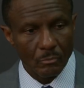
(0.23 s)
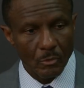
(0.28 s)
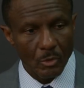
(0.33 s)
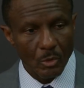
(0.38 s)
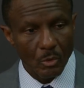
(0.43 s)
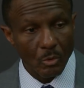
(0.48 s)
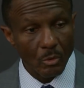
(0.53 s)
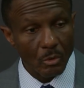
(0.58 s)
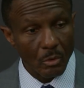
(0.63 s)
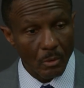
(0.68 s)

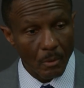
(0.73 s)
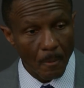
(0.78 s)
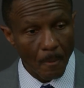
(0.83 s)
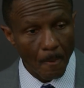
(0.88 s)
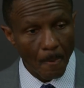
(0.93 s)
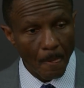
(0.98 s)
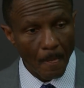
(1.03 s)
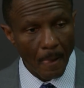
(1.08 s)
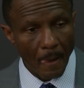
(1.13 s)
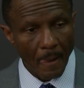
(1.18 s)
teams
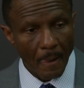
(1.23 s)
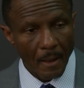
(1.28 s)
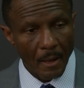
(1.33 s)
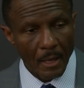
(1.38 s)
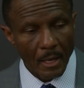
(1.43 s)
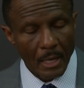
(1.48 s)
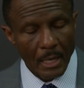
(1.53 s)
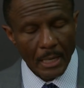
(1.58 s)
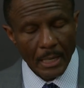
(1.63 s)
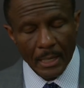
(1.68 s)
the end?
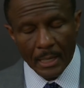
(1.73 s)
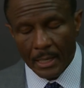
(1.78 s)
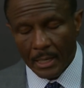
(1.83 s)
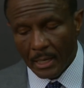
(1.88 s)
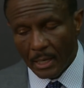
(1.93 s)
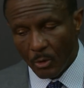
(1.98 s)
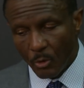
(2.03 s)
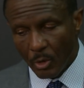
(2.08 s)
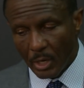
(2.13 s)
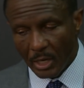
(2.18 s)

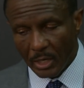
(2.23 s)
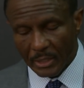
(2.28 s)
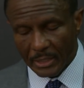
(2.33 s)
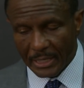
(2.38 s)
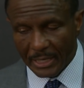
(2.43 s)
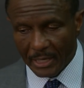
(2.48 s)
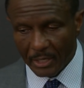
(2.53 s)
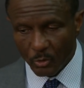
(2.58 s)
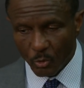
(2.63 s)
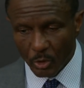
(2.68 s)
Well,
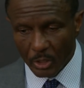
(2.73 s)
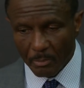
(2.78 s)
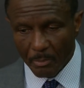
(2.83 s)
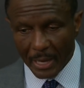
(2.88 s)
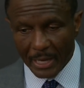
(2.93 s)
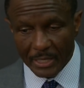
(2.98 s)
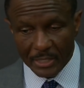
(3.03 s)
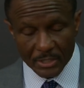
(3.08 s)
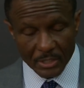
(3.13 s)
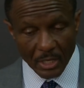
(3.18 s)
again, we
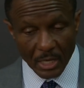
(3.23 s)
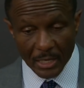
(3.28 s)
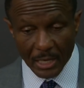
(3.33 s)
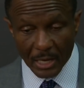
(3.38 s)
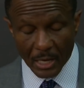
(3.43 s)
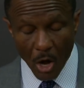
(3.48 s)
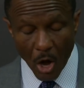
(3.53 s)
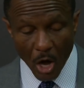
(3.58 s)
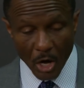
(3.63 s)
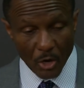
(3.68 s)
make it uh,
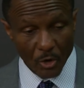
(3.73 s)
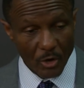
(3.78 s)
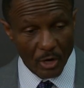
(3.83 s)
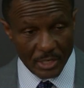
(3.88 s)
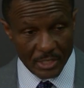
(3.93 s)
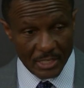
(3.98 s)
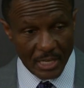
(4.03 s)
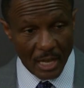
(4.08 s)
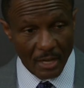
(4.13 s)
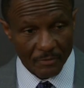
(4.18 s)
hard on
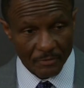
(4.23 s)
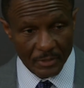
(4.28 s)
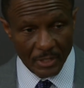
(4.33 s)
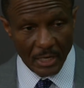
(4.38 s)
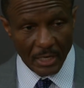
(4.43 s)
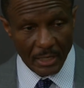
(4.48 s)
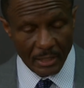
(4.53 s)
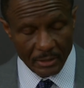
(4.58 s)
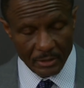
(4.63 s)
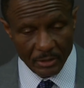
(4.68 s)
ourselves, Doug.
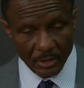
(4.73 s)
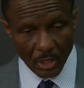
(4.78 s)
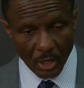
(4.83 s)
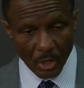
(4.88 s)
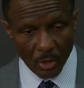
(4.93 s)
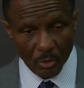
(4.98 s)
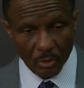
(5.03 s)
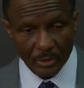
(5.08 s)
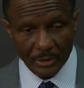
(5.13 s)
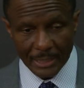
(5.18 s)
You
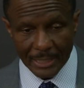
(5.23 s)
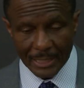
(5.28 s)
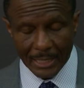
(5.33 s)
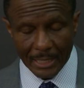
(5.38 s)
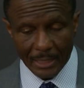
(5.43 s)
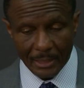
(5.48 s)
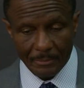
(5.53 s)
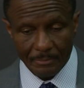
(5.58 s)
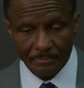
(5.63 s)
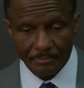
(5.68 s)
know,
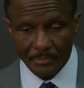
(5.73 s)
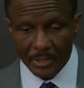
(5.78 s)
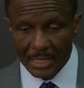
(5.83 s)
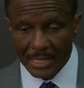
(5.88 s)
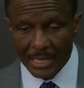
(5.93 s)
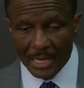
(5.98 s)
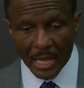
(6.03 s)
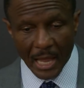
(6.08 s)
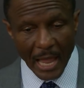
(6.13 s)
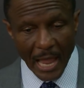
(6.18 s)
um,
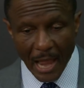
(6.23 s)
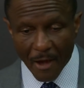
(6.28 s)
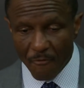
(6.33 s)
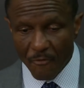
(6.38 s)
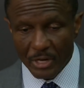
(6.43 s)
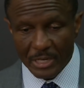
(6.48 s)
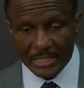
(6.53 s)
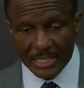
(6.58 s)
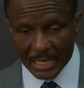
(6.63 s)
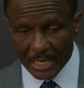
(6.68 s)

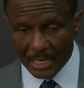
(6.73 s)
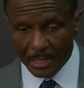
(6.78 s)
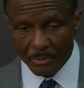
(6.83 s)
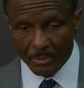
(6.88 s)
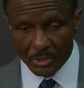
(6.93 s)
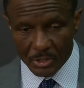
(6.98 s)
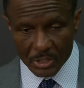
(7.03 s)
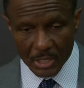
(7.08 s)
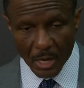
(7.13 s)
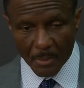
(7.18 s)
every team
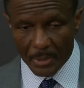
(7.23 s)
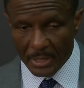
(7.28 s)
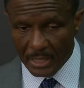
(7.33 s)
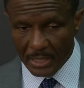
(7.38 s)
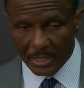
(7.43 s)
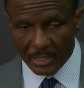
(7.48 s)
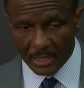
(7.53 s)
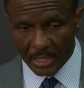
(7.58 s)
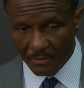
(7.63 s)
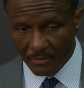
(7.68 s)
is coming in
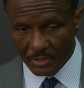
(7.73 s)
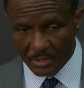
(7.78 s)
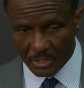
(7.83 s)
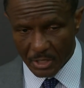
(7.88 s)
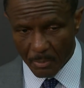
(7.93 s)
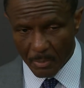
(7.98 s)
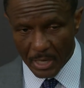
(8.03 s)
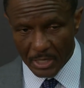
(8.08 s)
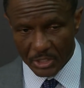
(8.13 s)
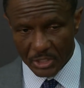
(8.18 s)
and giving us the
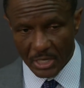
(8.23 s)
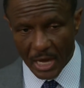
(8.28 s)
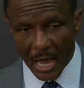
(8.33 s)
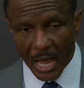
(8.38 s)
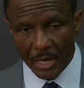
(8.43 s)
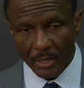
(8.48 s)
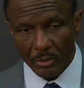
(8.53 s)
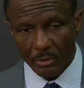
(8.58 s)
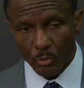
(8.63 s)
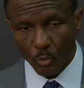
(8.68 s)
best
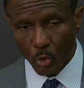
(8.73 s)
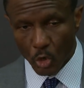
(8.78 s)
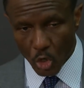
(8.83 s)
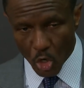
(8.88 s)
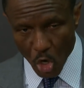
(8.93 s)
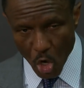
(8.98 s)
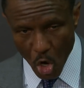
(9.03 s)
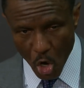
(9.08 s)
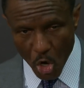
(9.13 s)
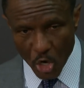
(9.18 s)
shot. We're
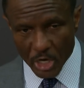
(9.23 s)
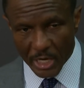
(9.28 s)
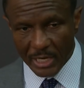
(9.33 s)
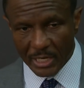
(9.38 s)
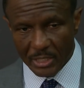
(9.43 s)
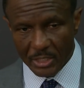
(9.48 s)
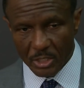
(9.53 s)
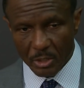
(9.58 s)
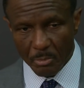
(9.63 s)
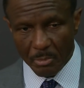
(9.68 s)

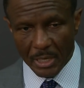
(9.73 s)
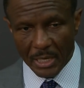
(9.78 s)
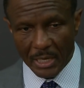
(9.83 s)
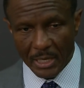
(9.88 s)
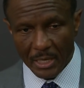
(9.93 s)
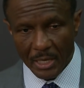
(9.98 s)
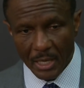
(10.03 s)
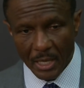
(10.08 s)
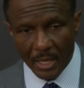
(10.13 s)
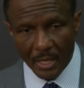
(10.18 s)
learning to
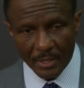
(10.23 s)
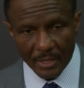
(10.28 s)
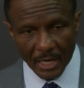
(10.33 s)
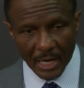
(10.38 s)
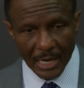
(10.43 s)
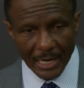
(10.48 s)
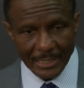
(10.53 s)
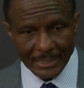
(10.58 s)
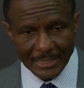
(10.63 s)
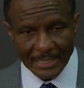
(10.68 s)
be the
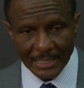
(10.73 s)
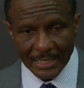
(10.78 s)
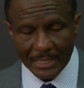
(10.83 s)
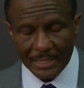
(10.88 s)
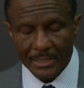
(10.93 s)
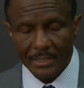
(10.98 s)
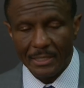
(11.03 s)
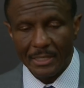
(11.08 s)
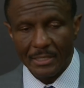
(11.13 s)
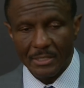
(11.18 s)

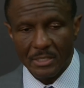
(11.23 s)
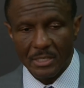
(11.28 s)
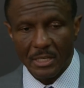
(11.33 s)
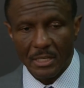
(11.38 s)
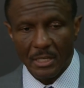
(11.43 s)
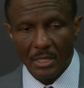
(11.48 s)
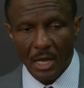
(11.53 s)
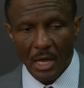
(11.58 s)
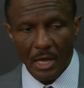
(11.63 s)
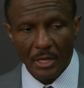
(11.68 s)
hunted instead
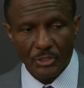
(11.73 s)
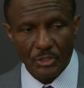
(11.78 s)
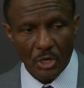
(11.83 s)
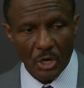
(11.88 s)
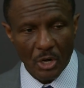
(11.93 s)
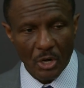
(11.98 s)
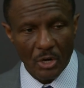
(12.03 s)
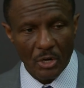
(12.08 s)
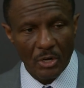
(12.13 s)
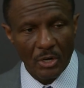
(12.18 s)
of the
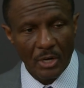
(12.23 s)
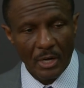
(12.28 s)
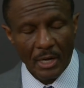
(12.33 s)
hunter.